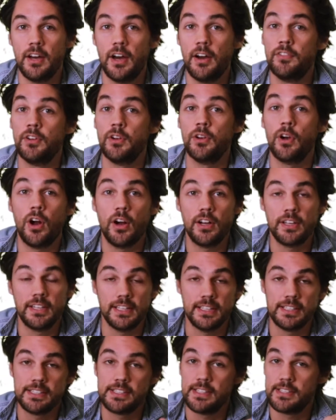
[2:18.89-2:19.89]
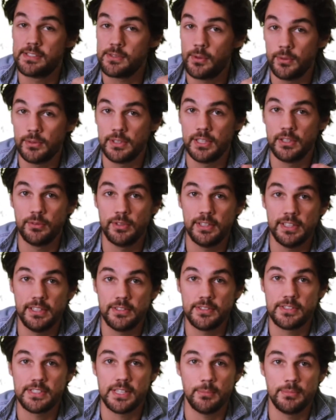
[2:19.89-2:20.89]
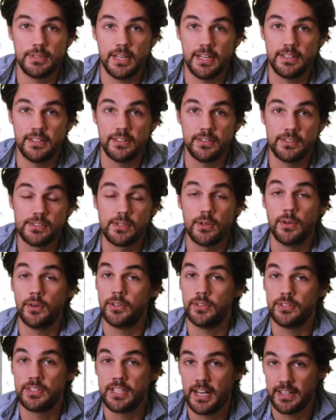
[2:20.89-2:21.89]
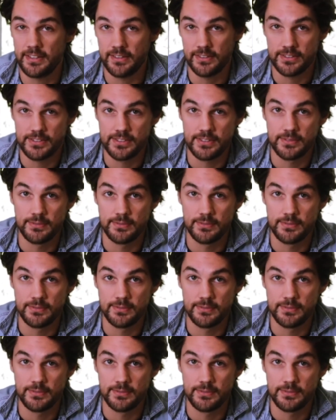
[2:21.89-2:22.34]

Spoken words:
of your audience is only reading your subtitles or your titles.